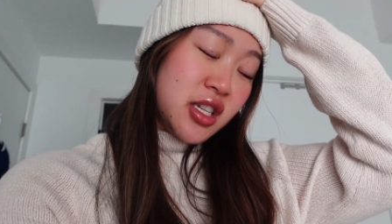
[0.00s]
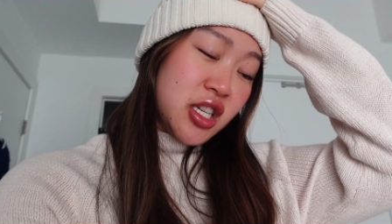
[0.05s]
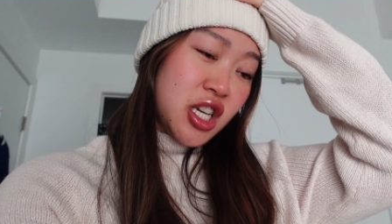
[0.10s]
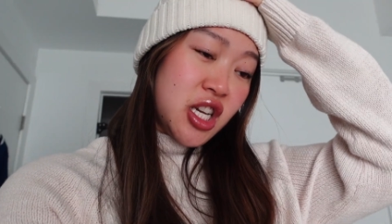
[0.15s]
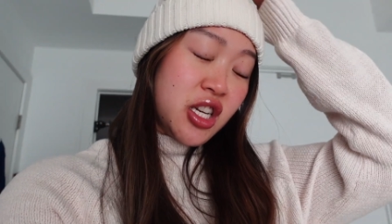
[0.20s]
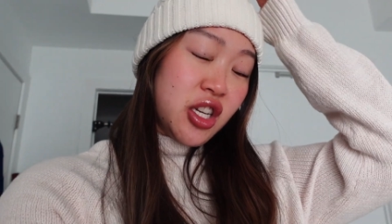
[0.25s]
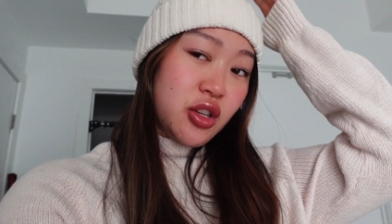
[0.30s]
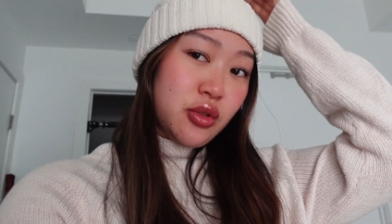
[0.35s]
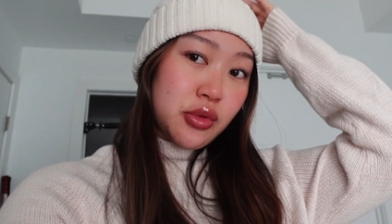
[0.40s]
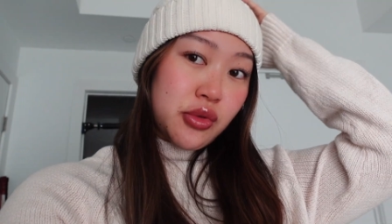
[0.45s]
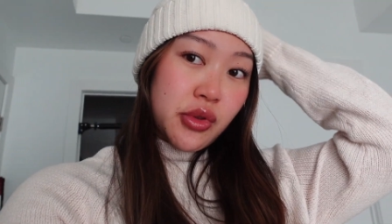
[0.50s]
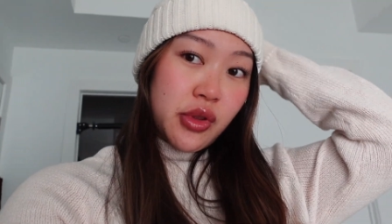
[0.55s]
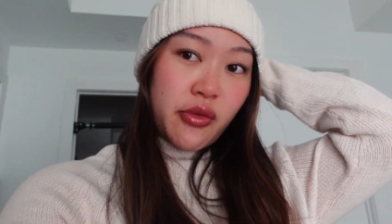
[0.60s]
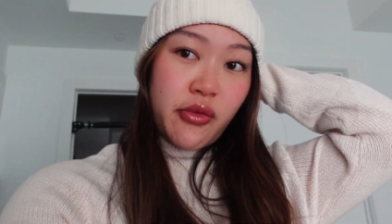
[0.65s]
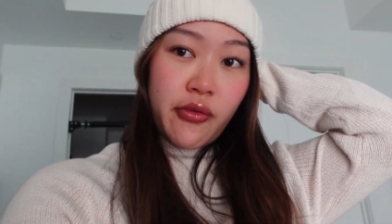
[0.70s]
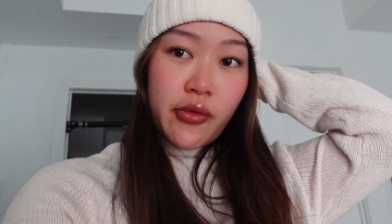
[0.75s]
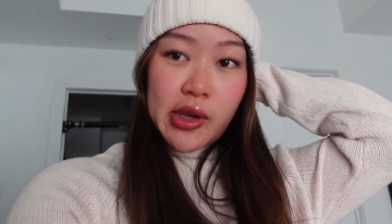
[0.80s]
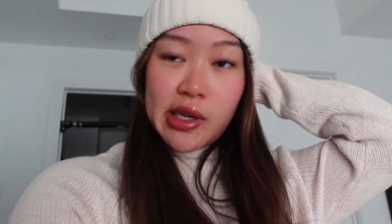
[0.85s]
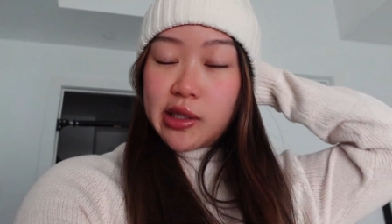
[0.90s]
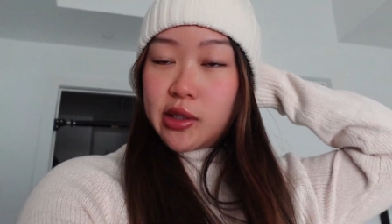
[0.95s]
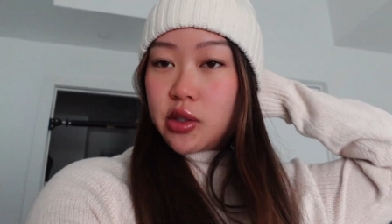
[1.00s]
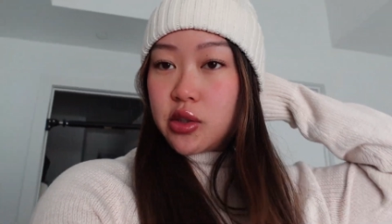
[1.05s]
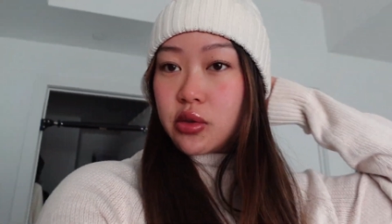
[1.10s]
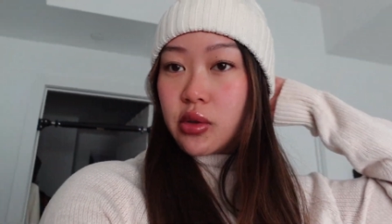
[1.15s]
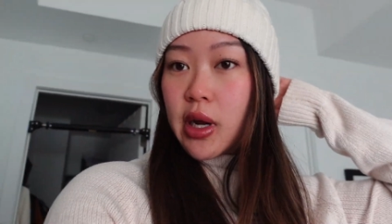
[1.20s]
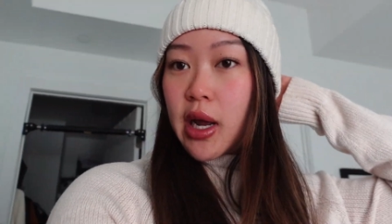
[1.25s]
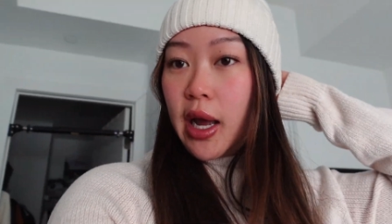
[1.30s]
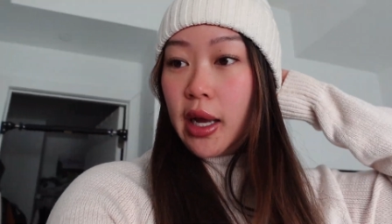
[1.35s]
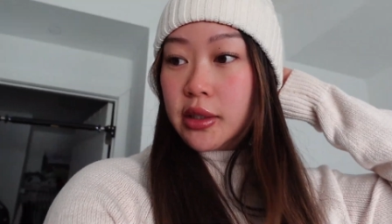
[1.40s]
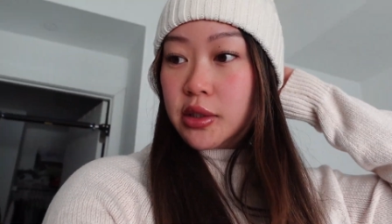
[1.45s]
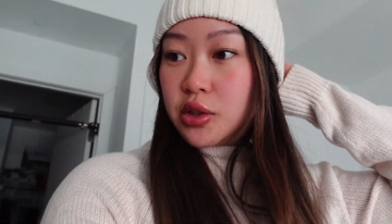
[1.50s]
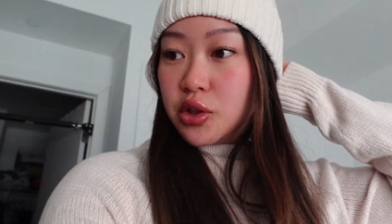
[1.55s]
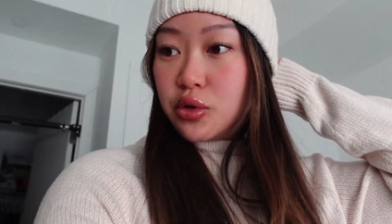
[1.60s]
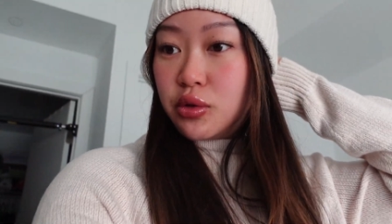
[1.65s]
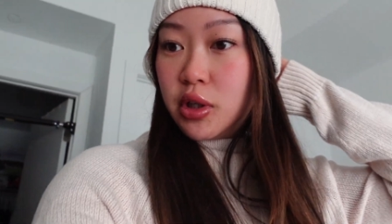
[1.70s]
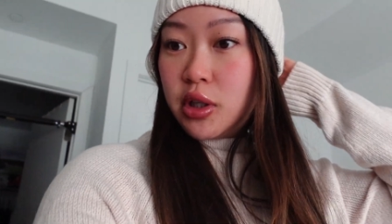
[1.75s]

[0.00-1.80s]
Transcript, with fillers: it kind of goes with the fit, so I had to do